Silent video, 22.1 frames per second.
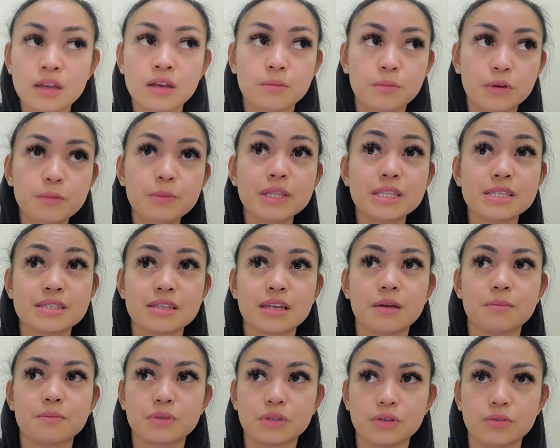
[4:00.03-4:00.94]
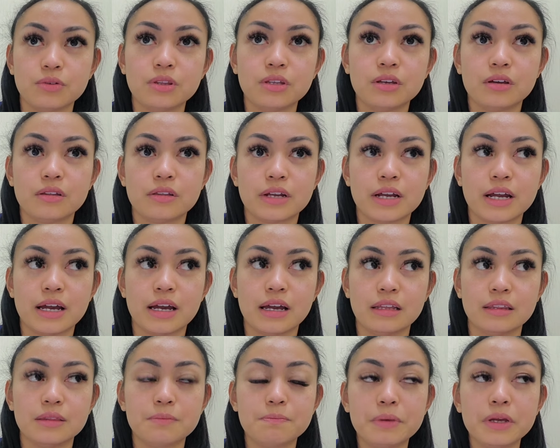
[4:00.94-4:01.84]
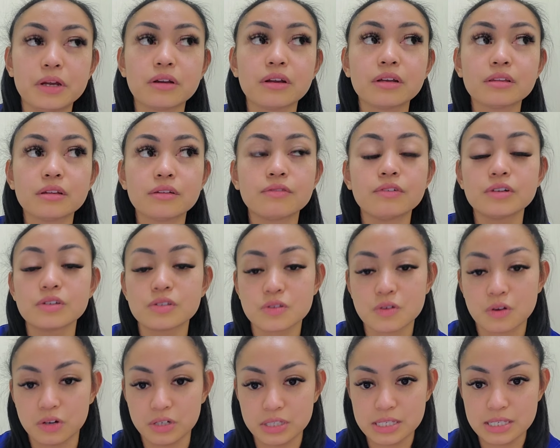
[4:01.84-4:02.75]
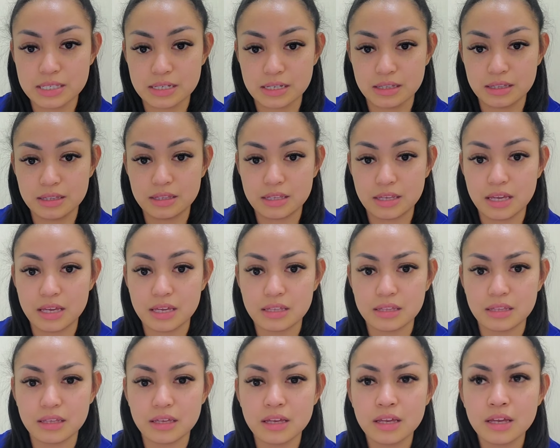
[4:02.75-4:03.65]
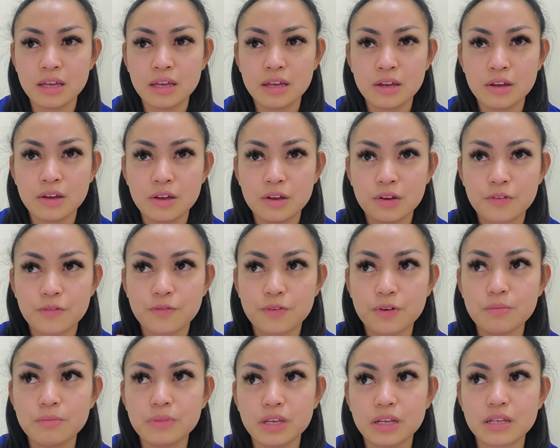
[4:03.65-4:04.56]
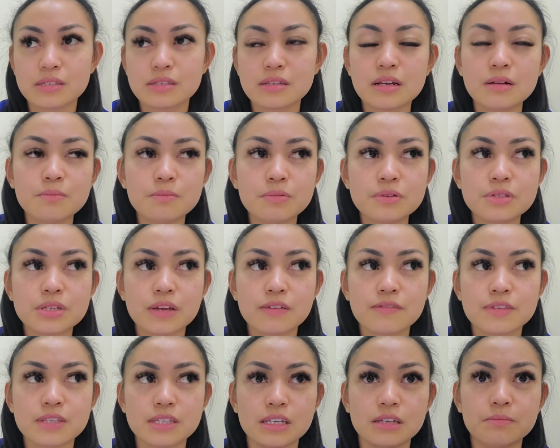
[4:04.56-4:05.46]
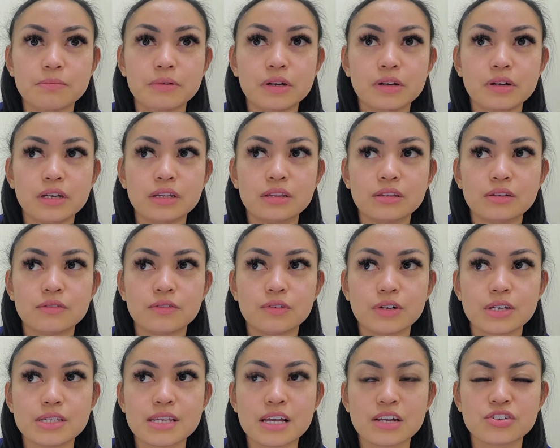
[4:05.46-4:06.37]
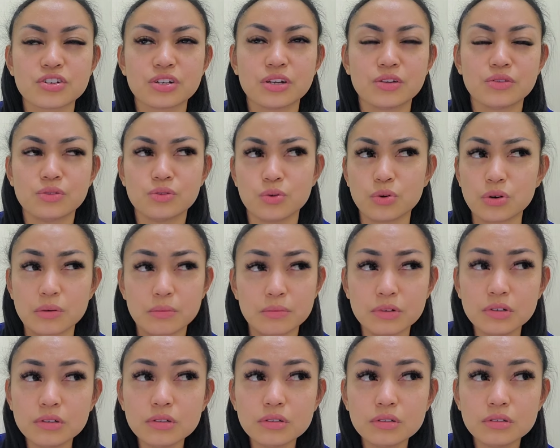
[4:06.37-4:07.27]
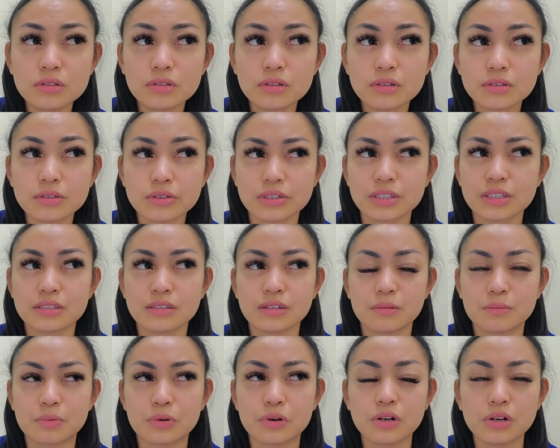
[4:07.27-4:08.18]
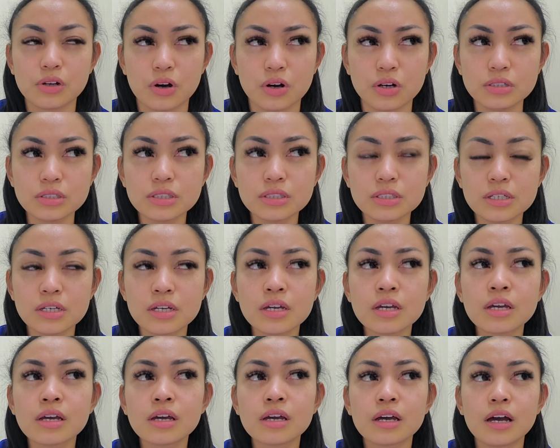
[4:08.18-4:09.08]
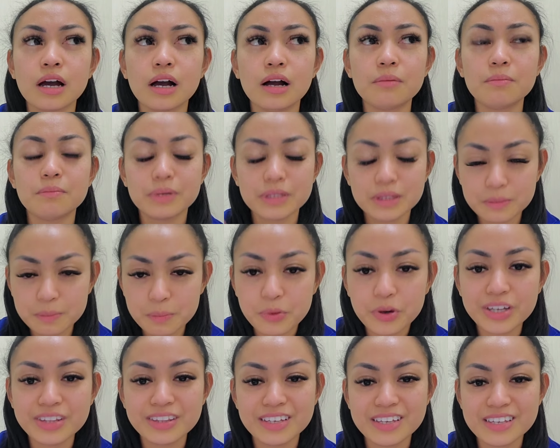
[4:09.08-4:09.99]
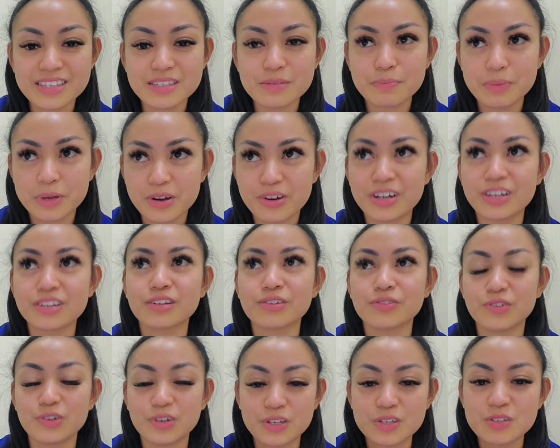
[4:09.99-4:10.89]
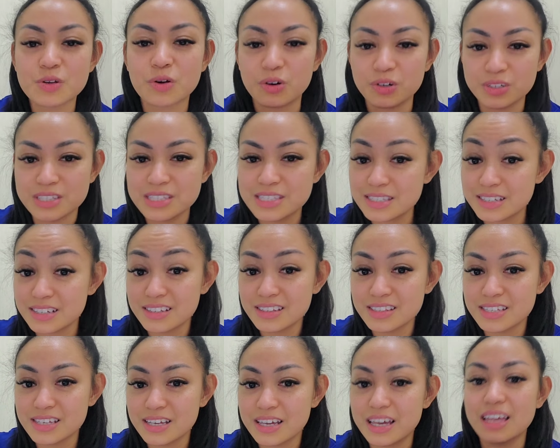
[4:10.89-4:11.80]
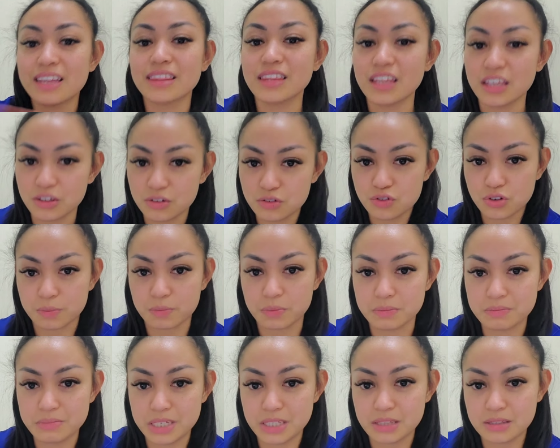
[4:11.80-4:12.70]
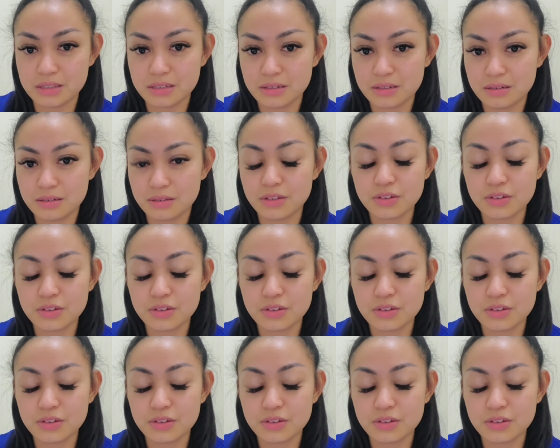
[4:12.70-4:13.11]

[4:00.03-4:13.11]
Mobitz type 2, on the other hand, PR interval is constant, and from the examples I've seen, PR interval is actually normal, so it's not prolonged. But the point is, PR interval is constant, and then you drop a beat.